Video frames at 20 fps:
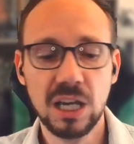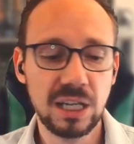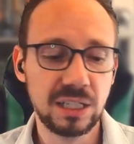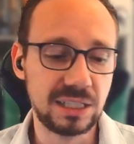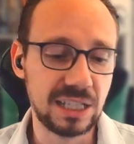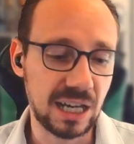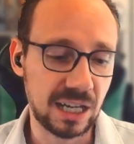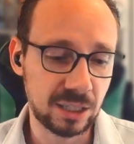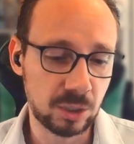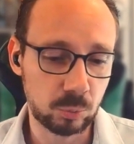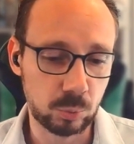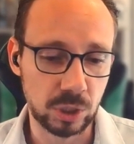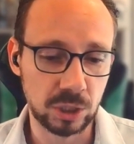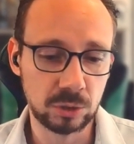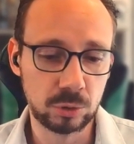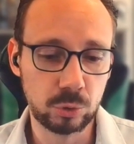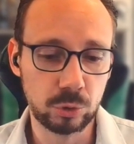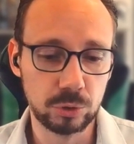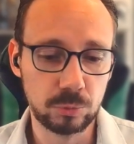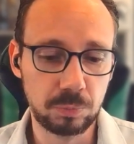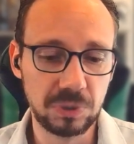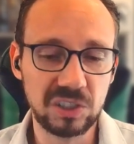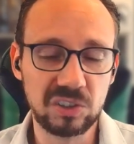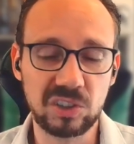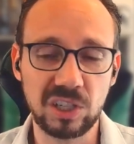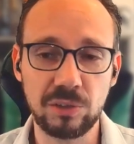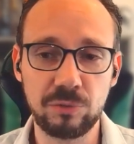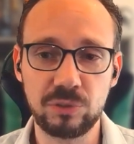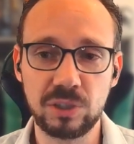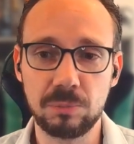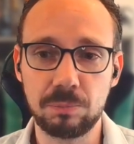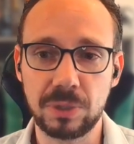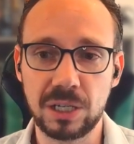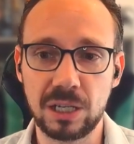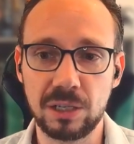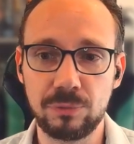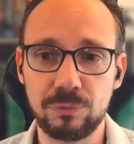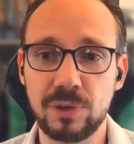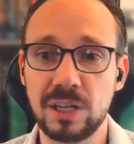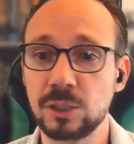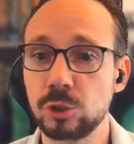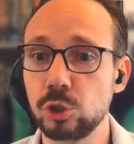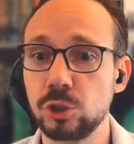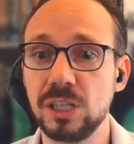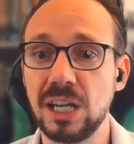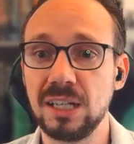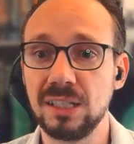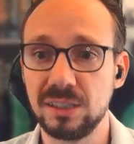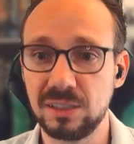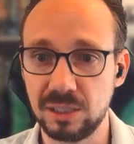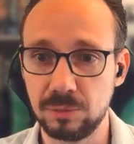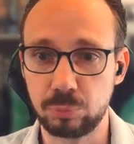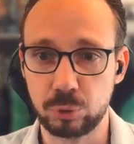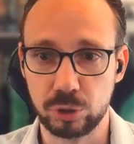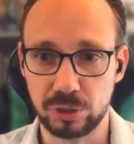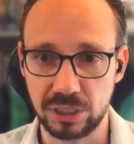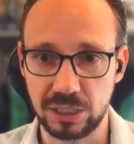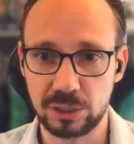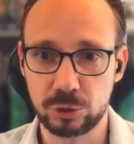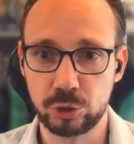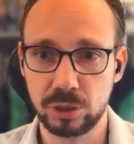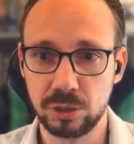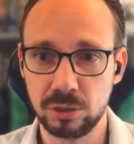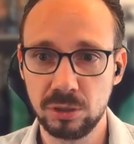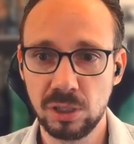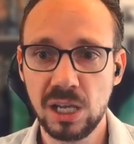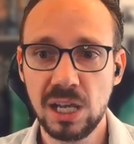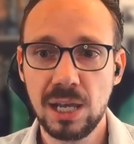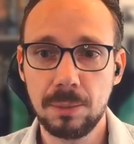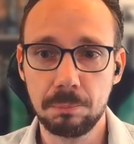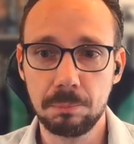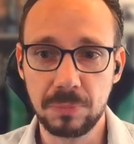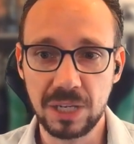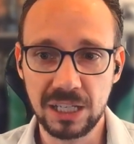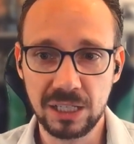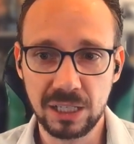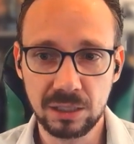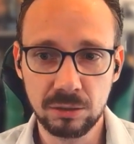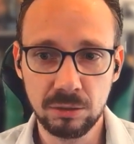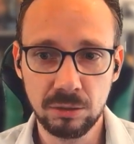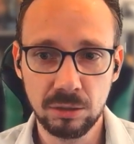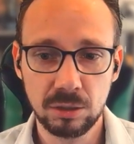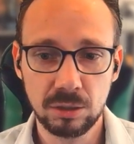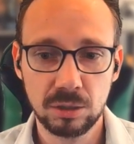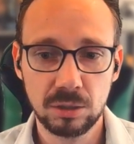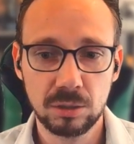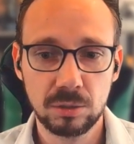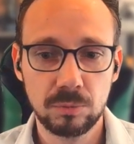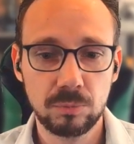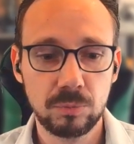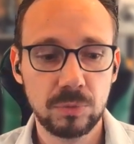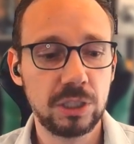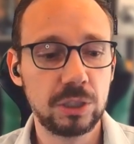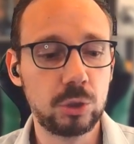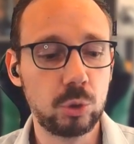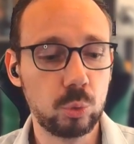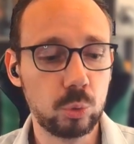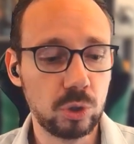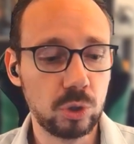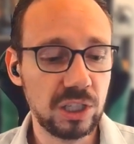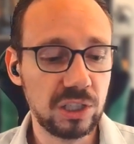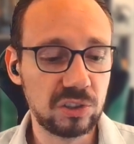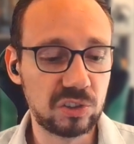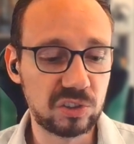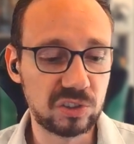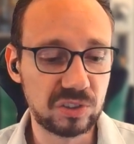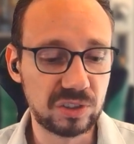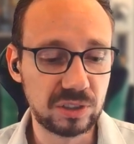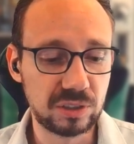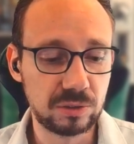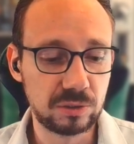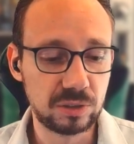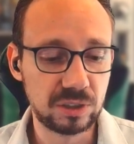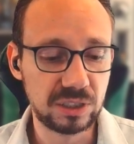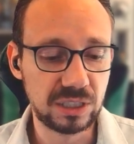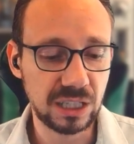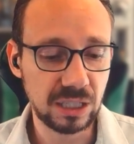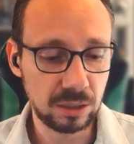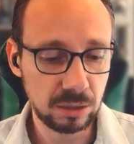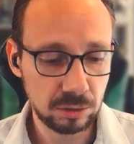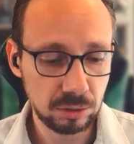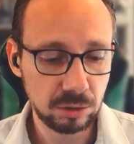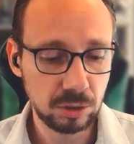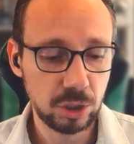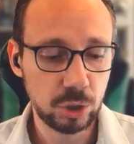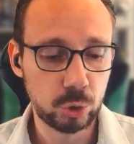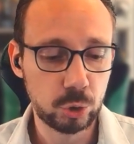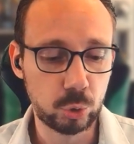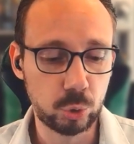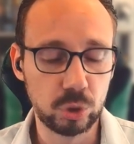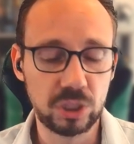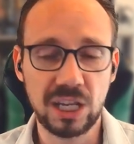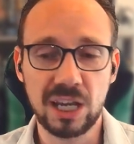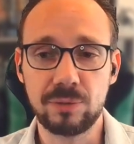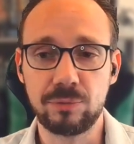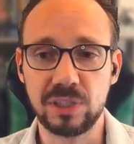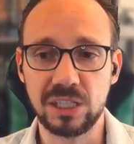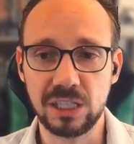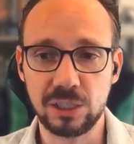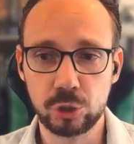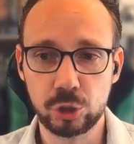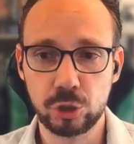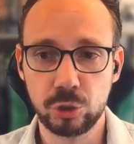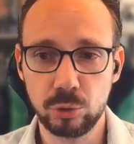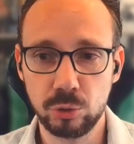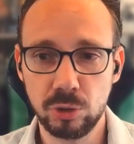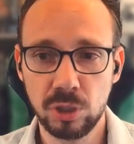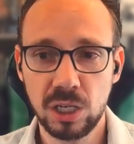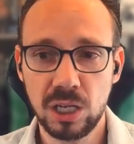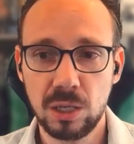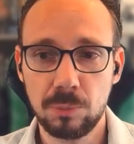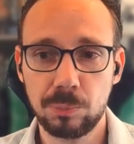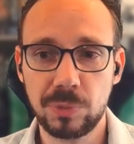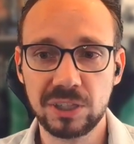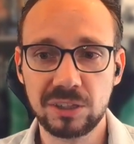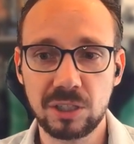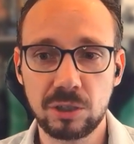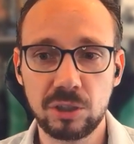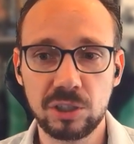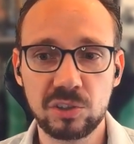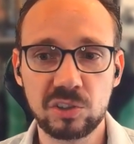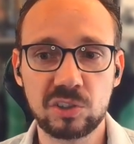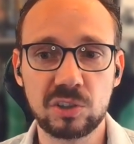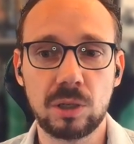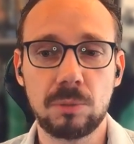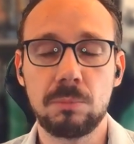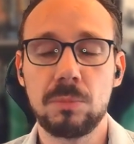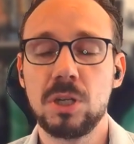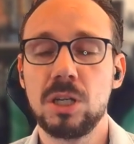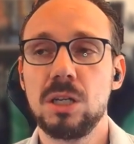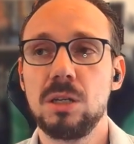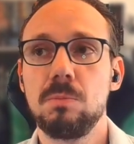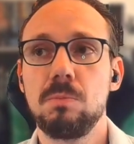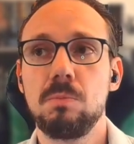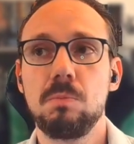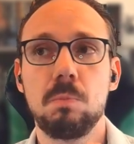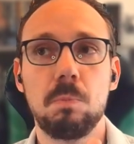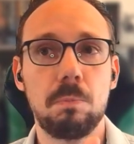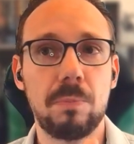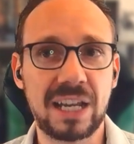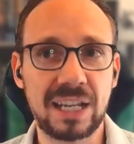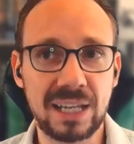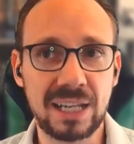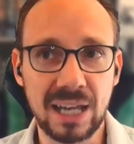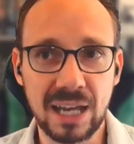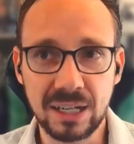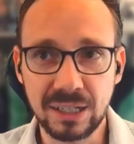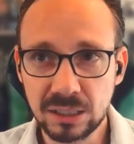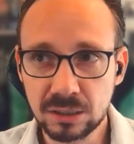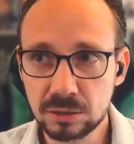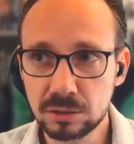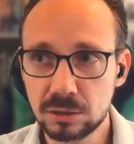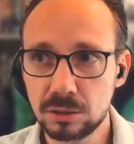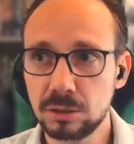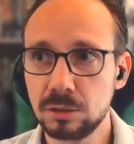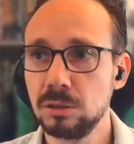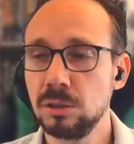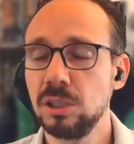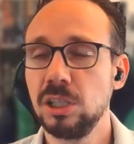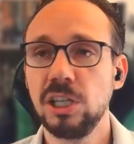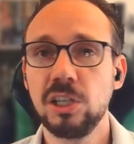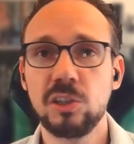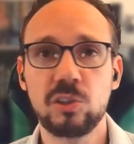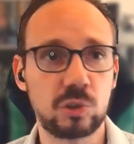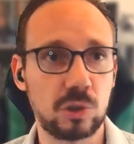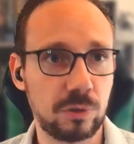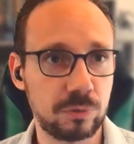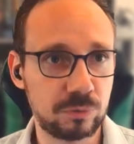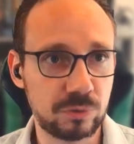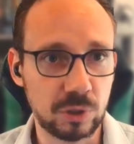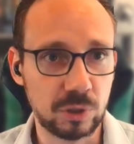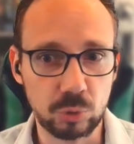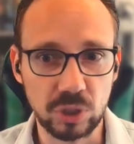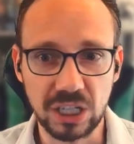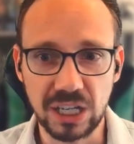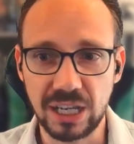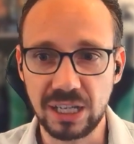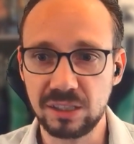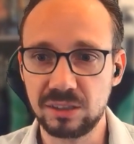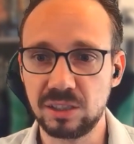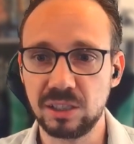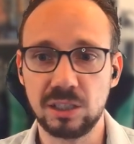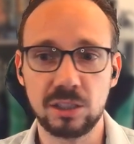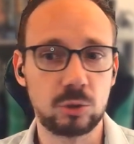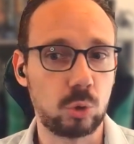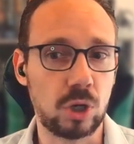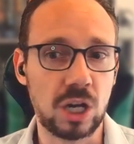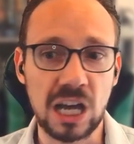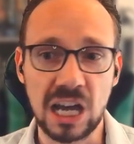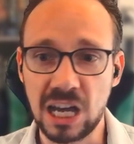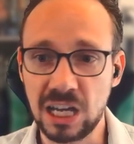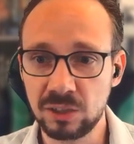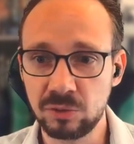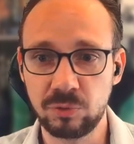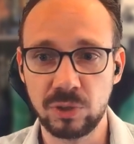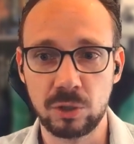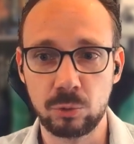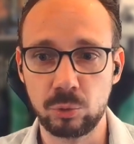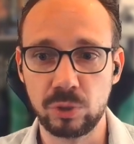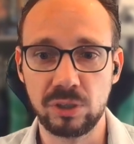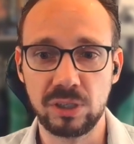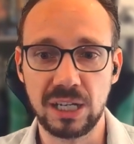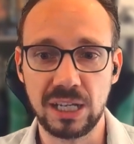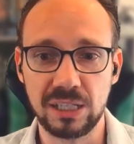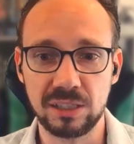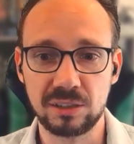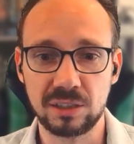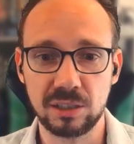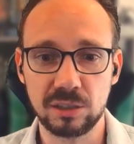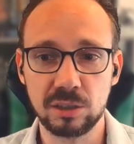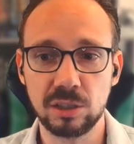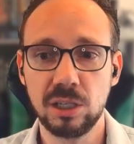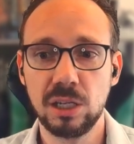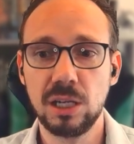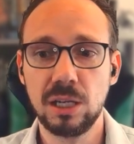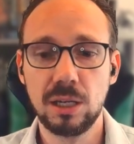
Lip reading: The other one could be safety by functionality protection, meaning you still could have an issue, but there is some mechanical, software-related or hardware-related